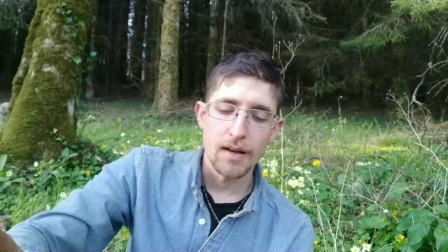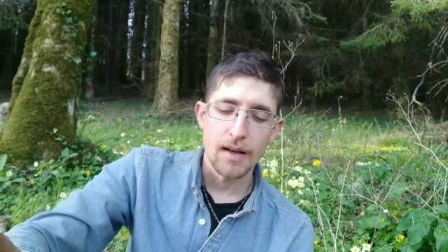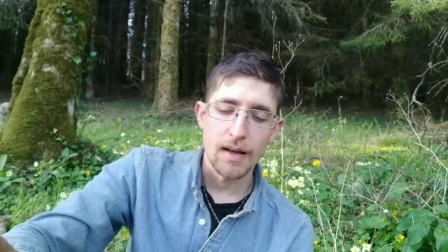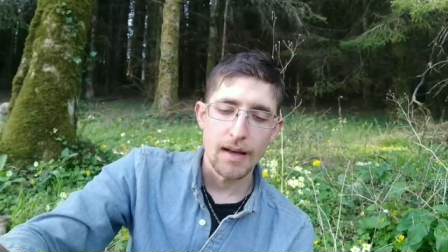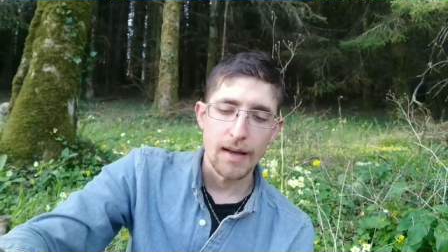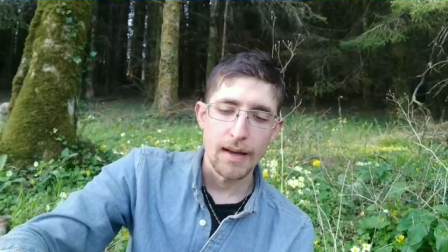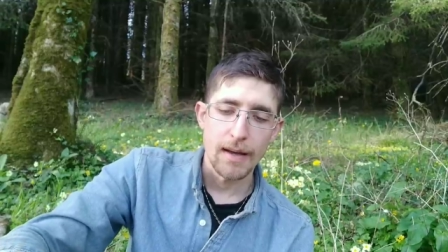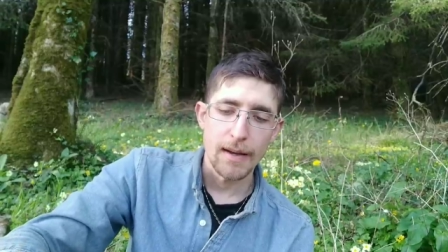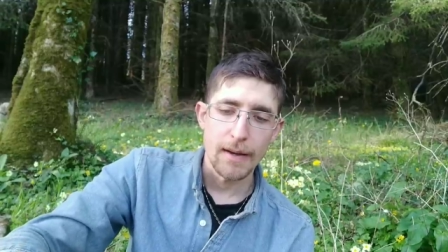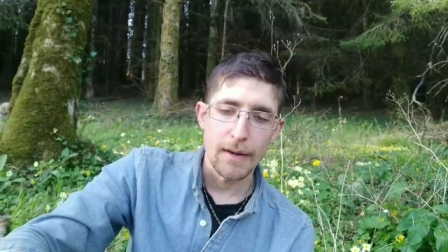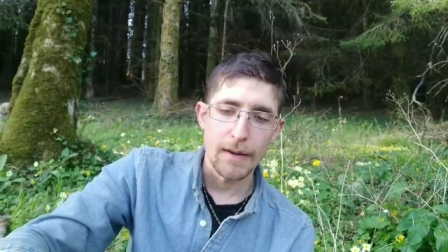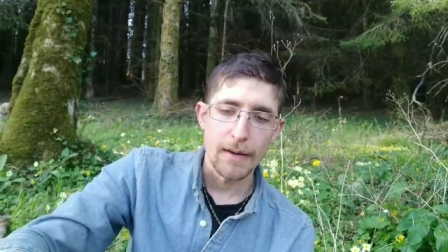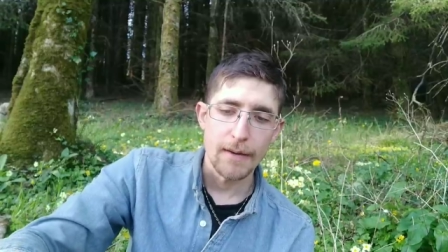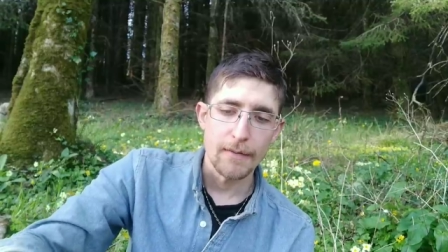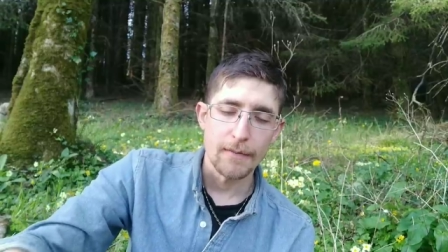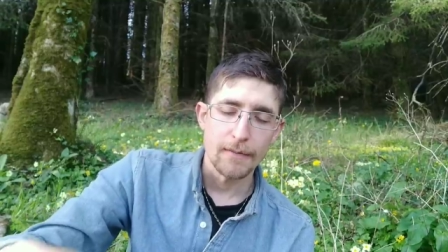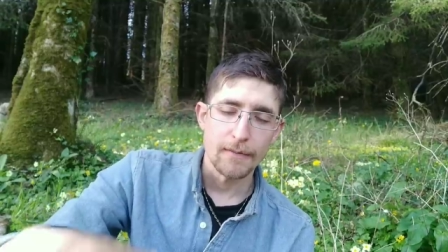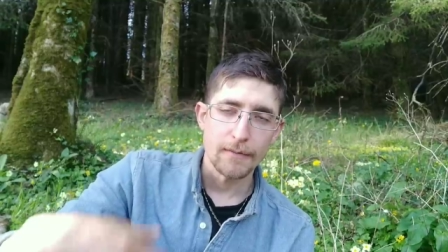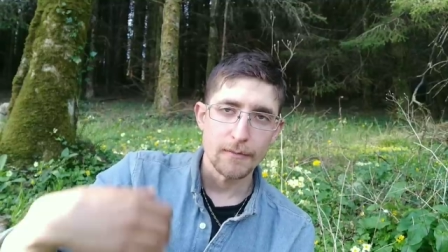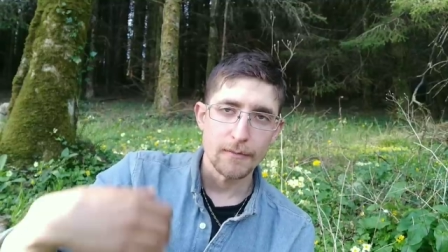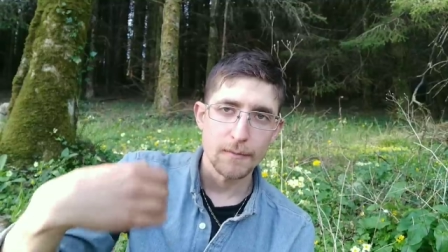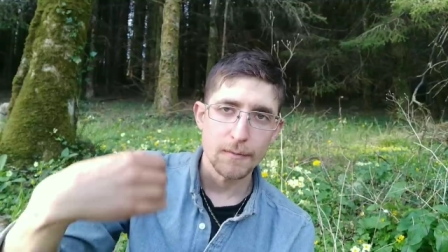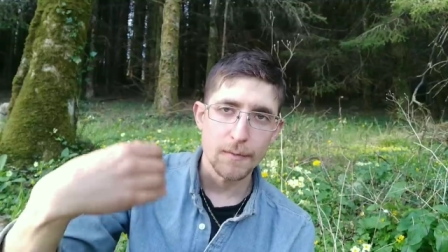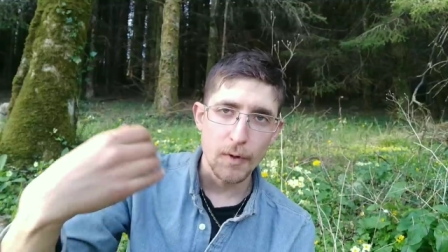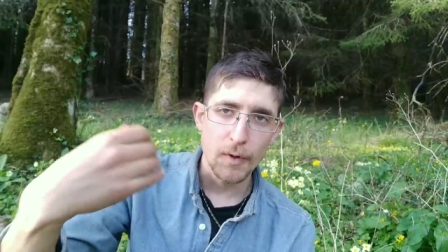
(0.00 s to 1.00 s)
uh,
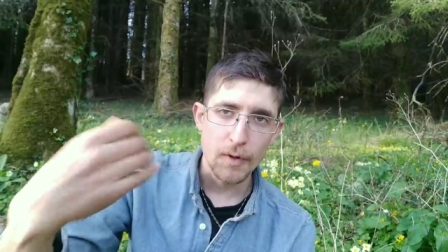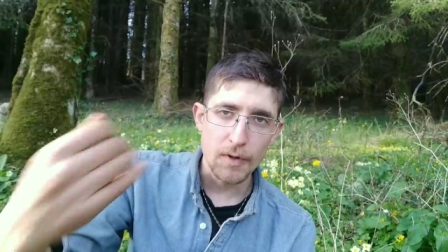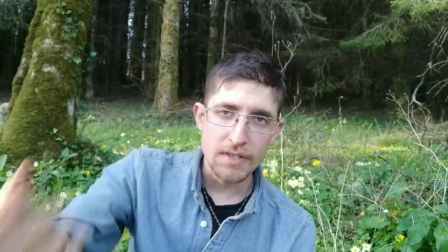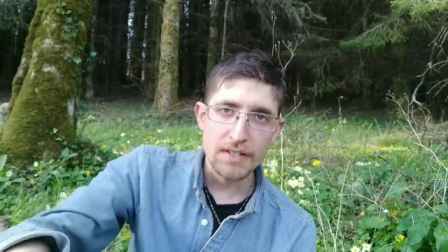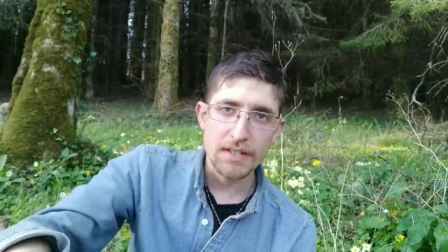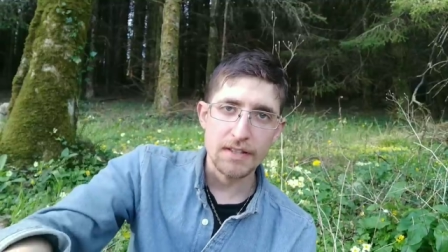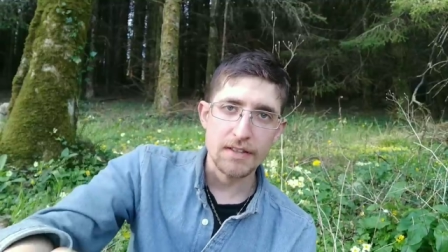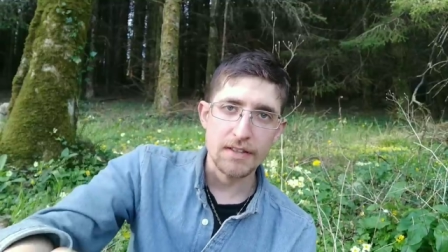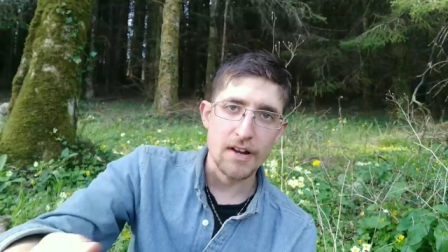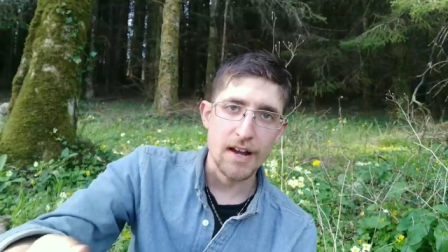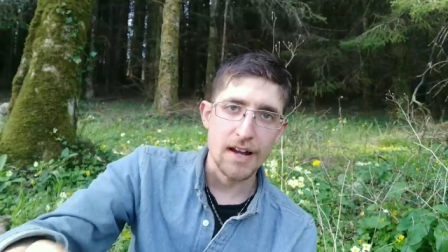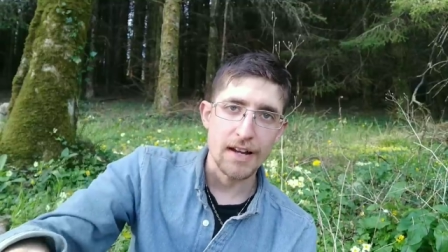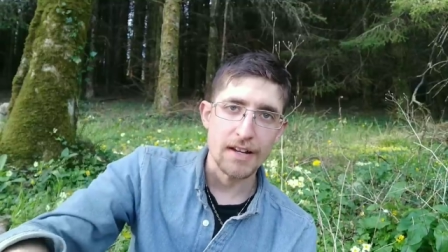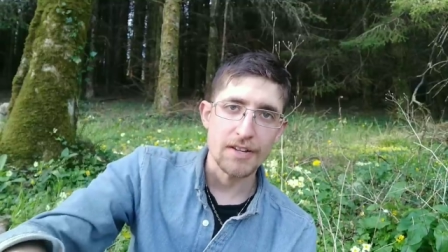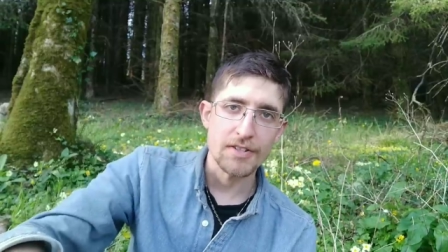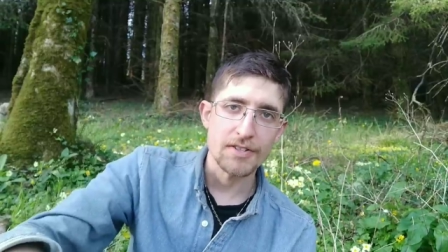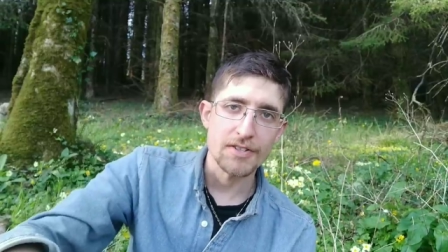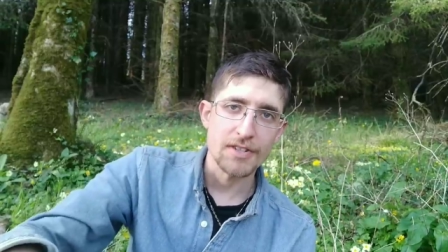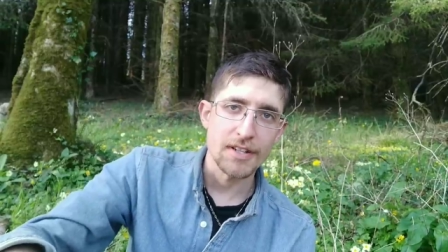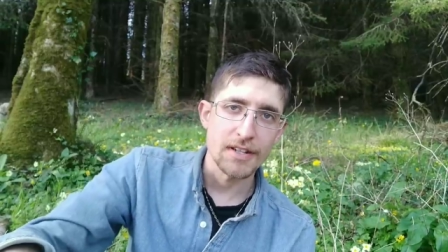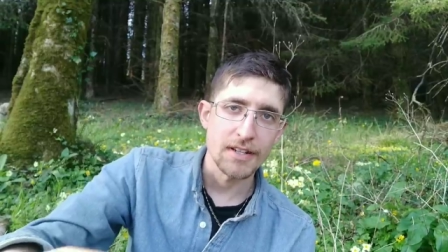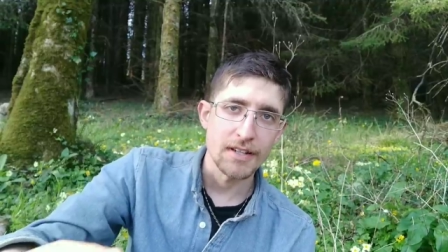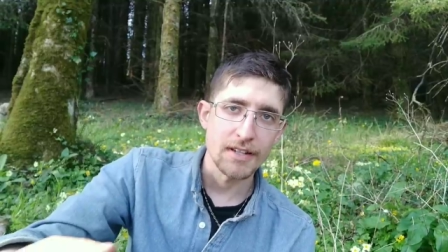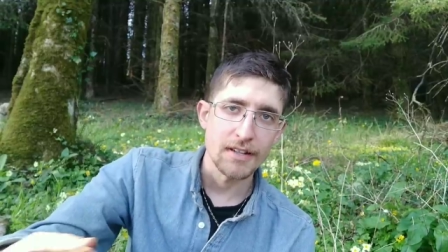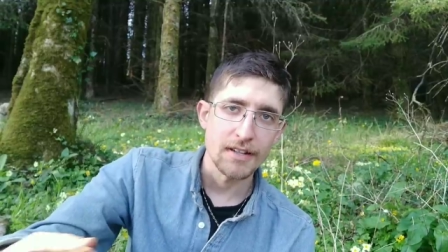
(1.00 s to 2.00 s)
focusing their
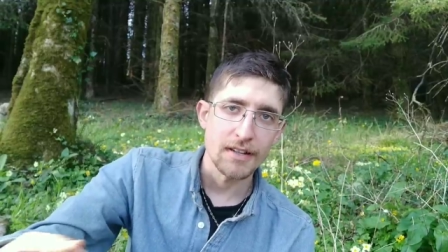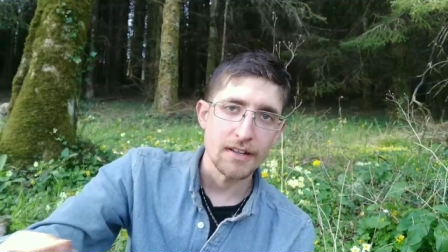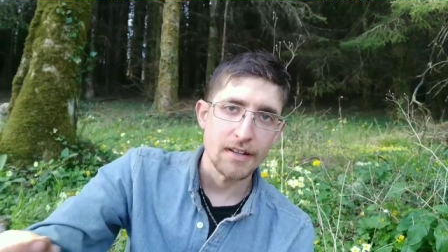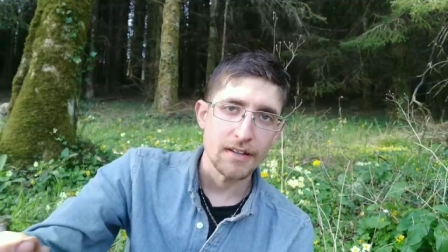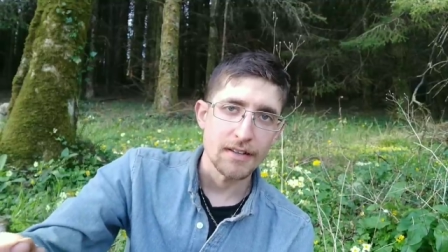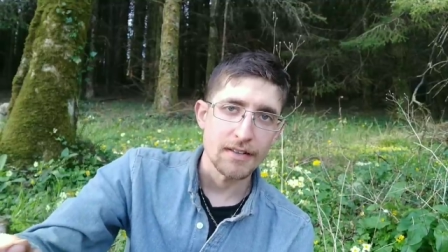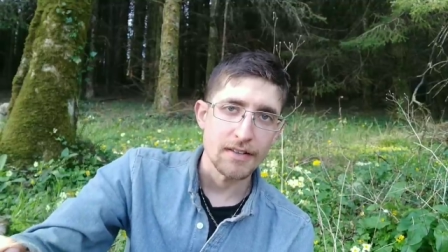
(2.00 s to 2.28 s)
energy